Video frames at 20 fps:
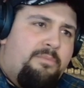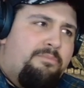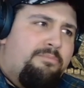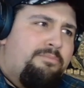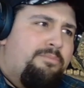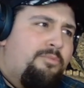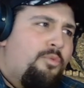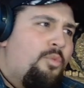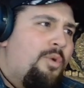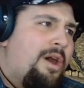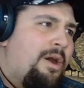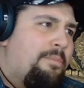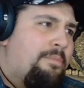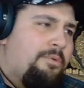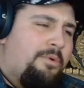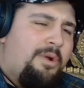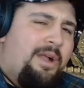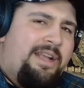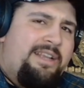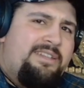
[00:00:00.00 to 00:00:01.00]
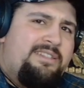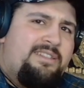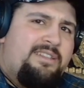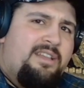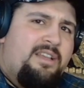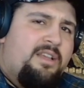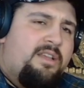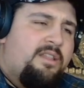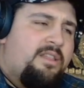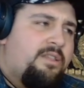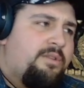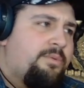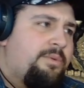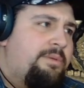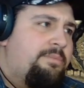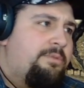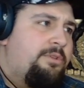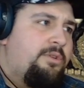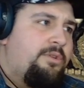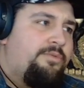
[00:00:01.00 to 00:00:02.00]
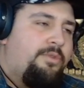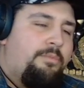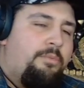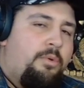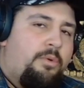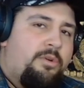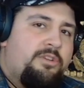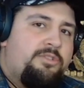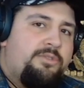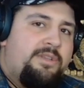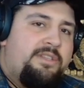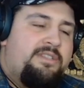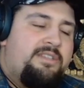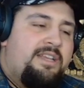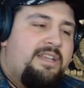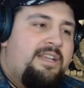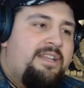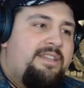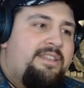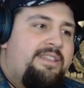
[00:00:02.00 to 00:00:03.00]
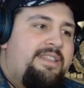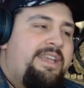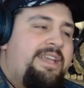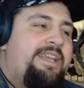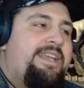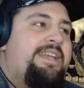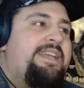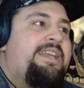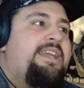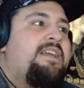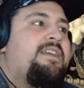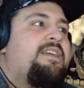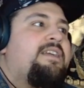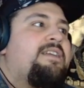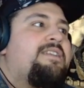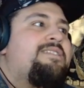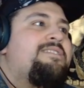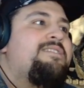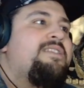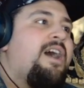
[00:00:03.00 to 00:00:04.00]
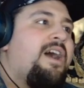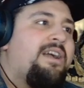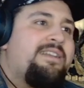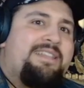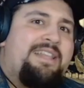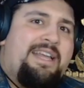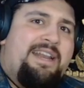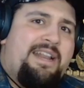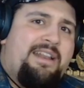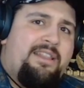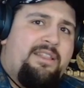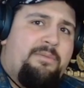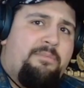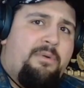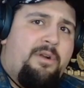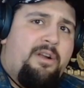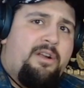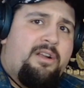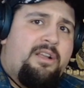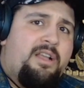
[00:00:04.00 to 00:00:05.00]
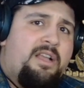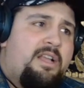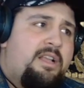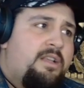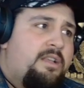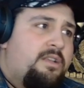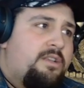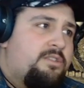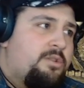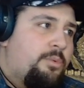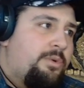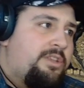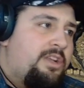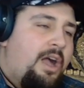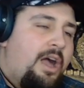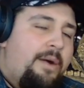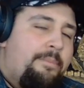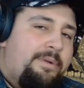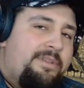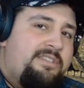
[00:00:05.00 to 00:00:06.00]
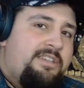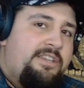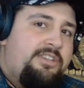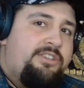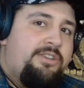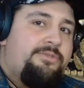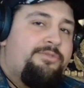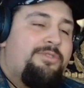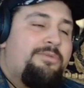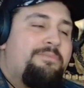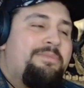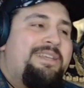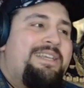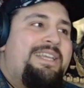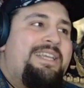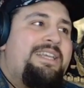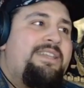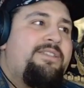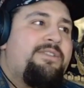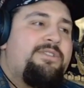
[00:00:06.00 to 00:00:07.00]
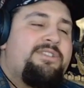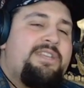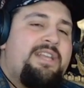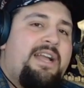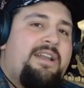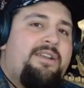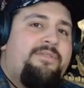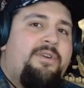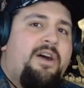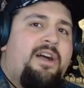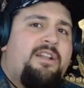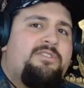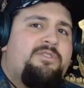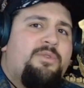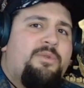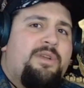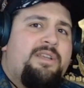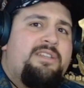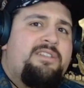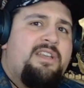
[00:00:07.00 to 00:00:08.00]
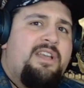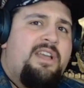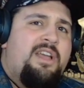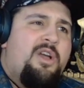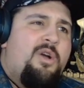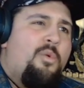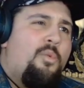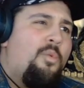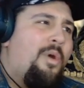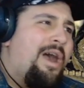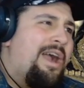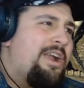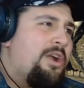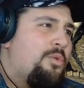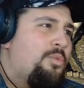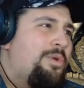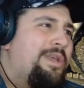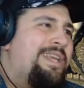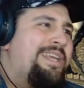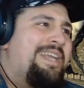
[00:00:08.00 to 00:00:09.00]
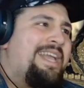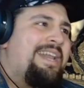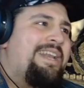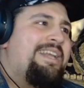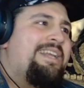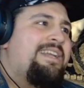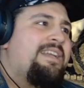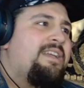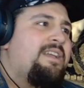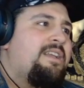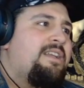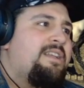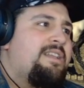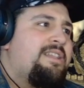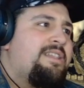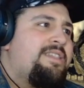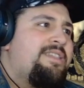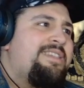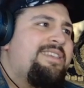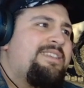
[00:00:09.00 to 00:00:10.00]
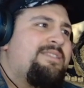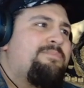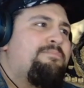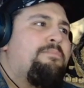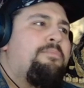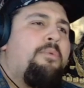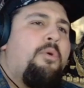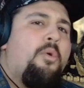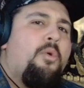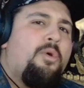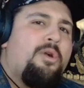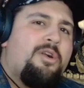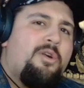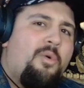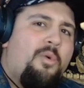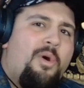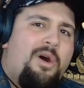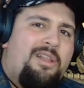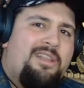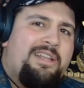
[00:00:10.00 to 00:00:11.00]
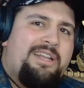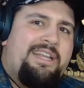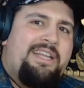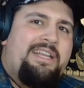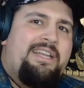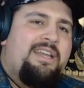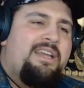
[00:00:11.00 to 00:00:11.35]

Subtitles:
well priced, 3 beautiful portraits. They knocked that out of the park. So with competition from either side of Hot Toys, why are we getting this poor quality